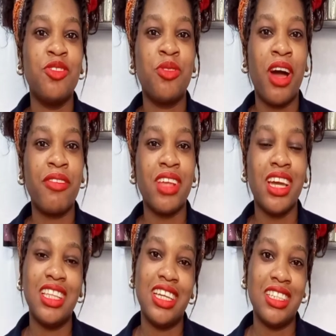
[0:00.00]
after a
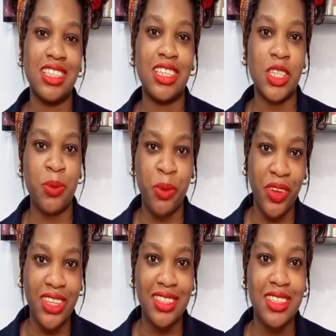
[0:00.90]
near-death
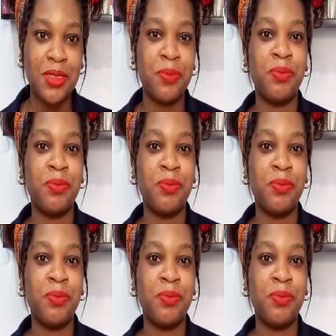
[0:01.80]
experience,